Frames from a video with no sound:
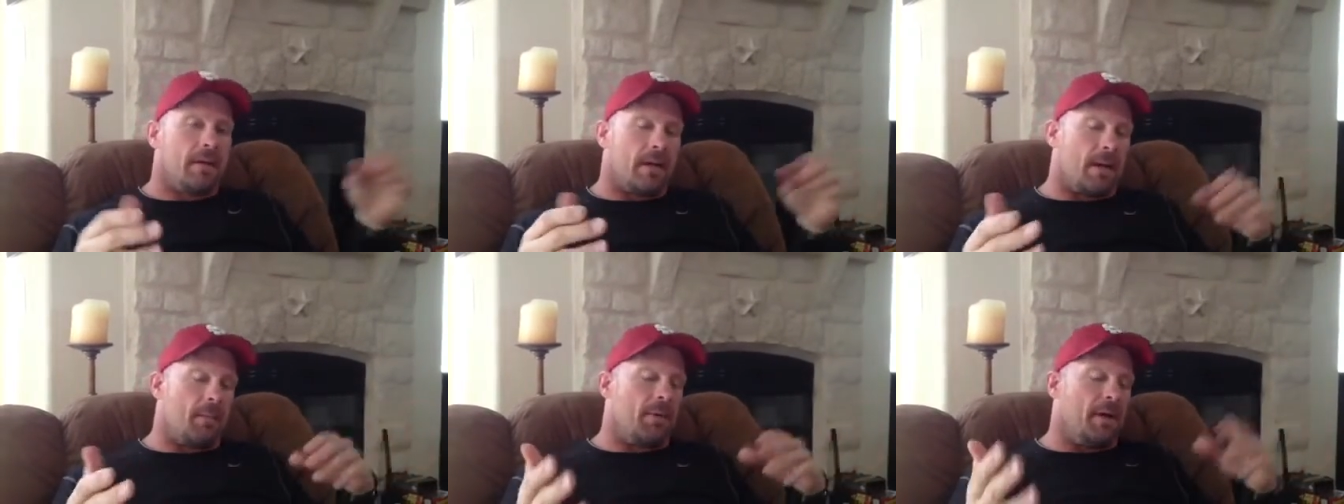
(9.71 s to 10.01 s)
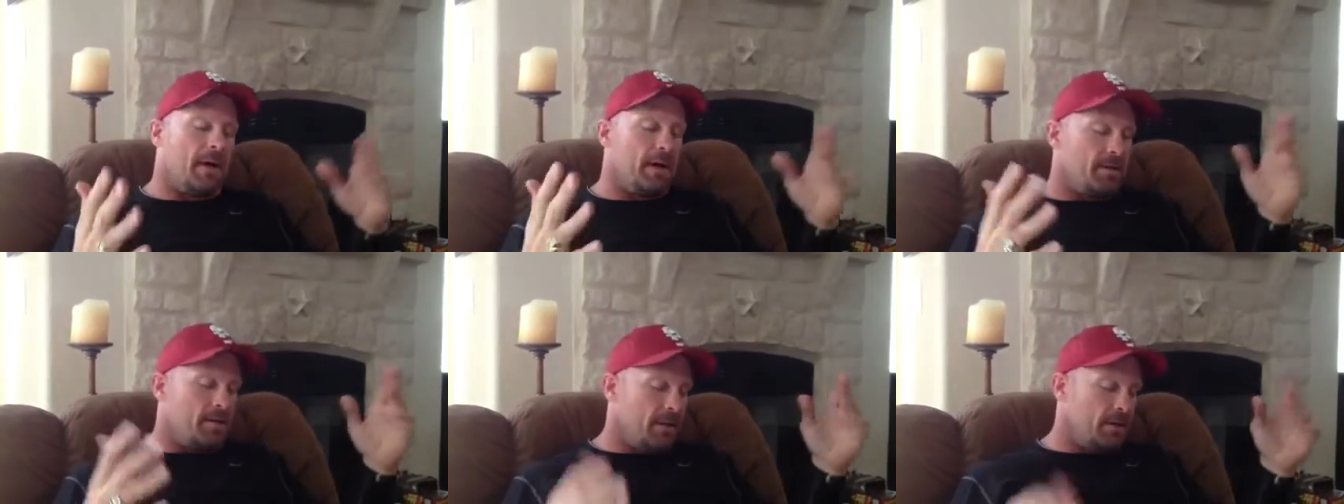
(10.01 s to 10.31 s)
I'm
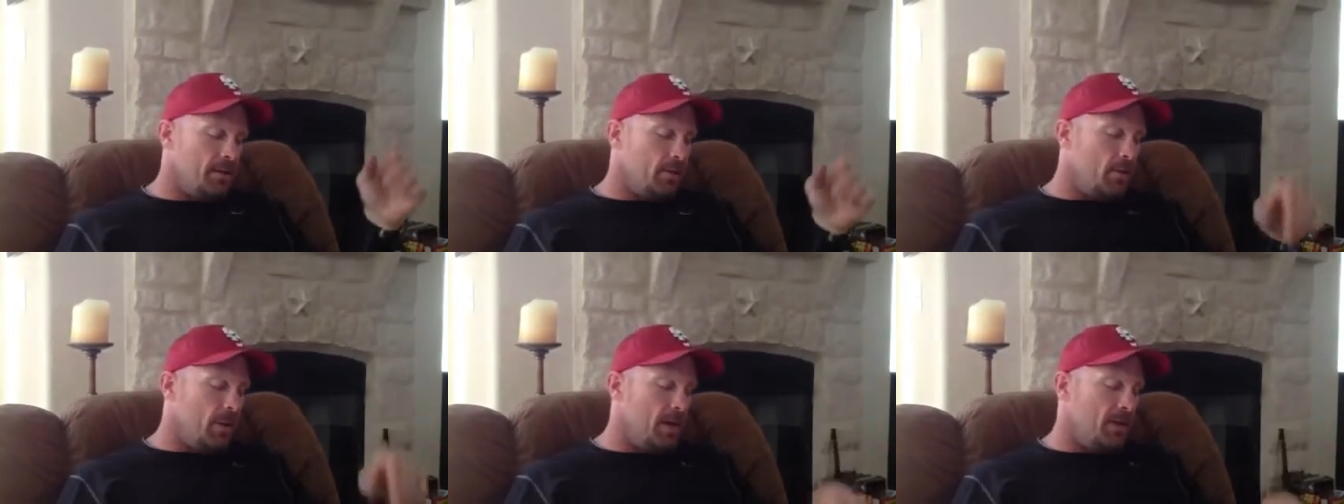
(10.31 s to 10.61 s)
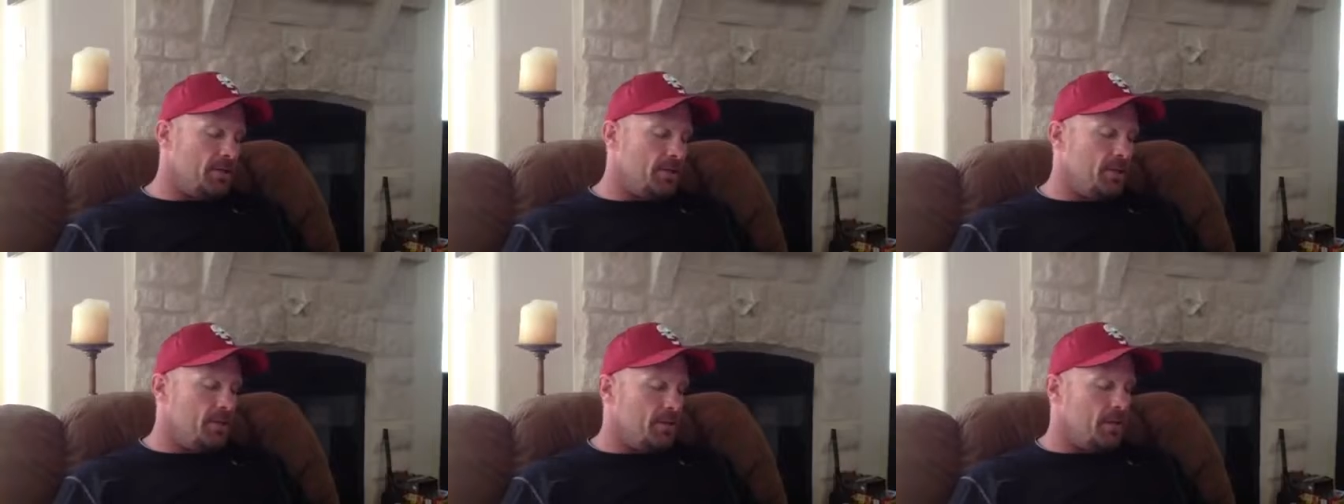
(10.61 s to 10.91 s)
going to answer these
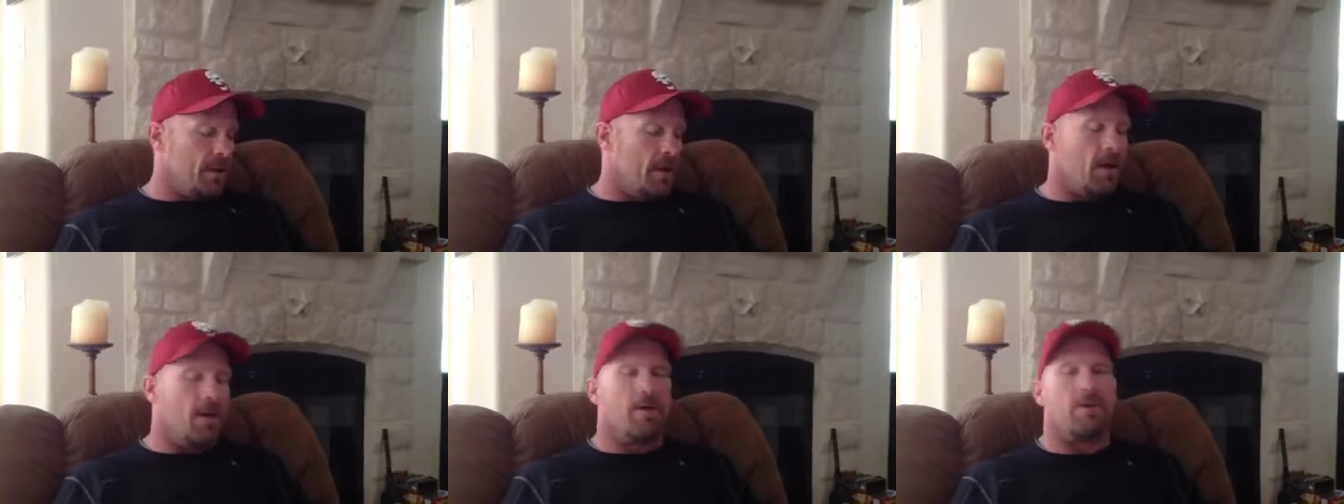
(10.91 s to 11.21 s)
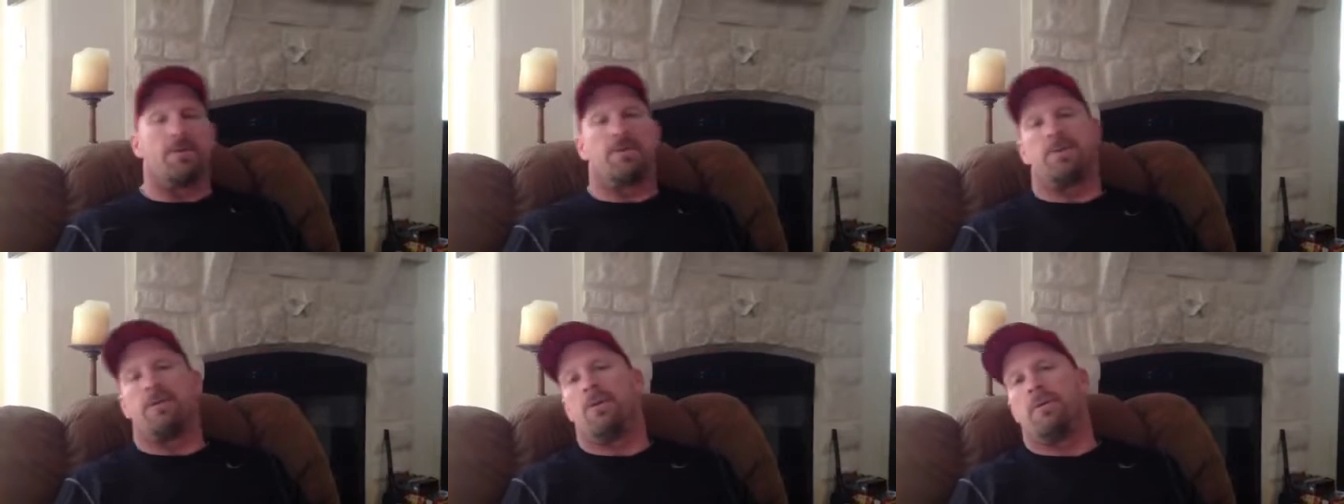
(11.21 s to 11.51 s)
questions
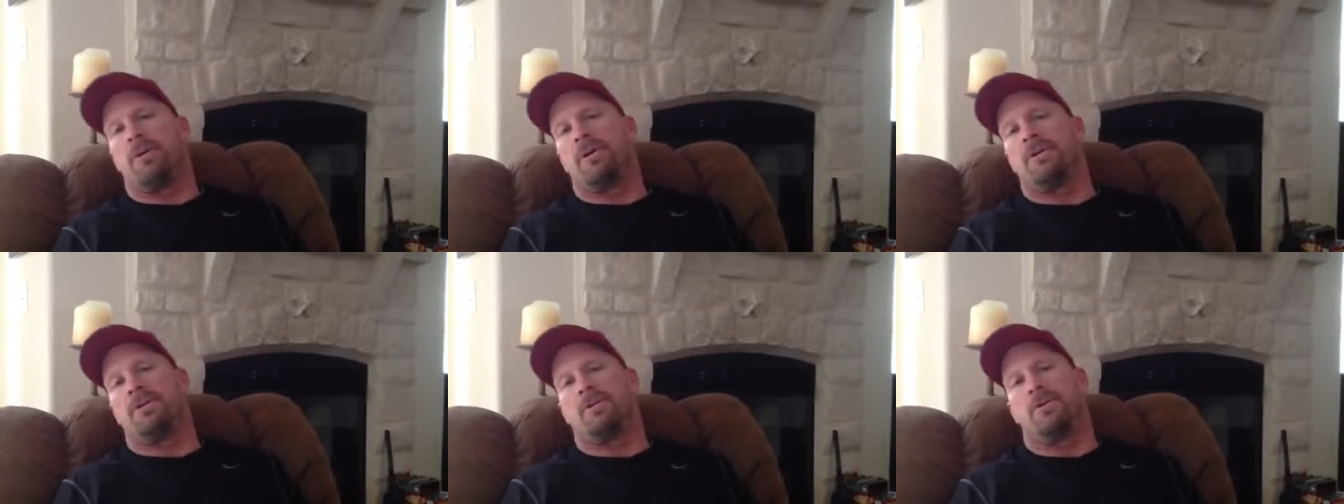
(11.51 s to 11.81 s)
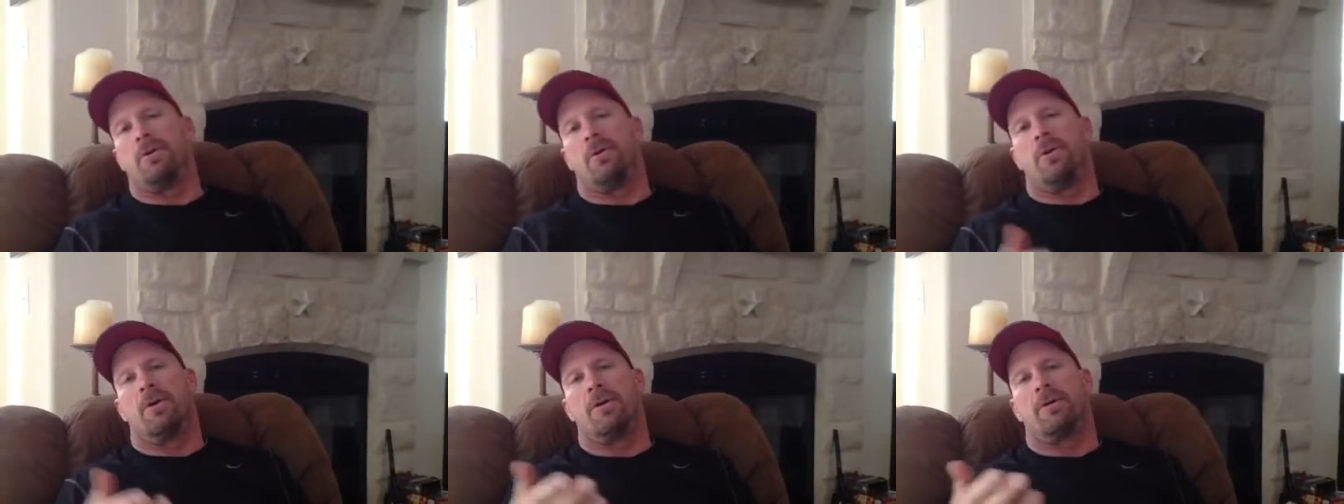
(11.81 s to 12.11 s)
long story
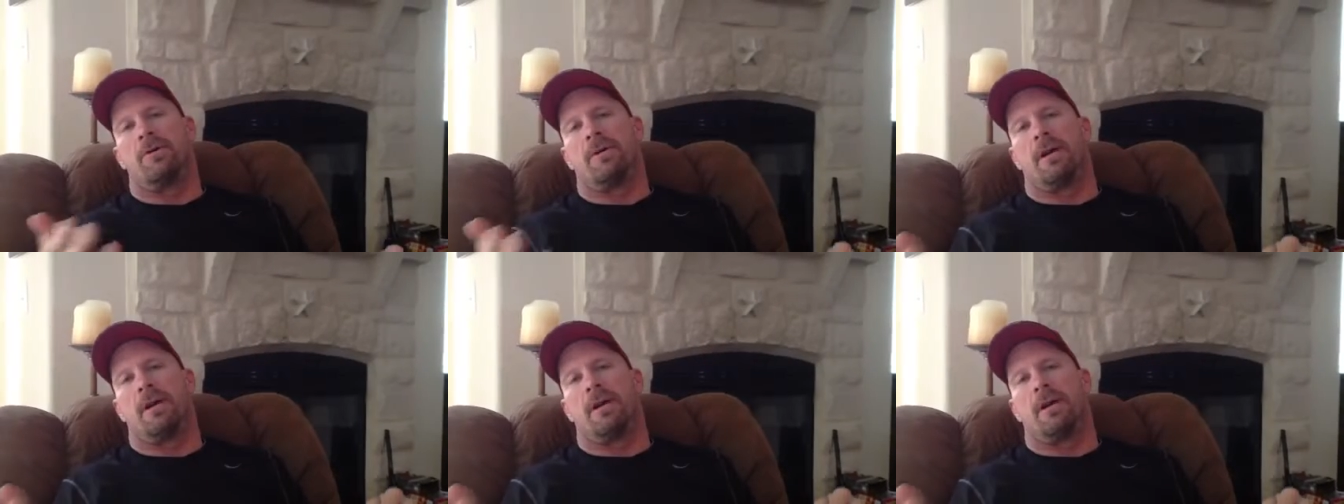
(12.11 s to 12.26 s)
short,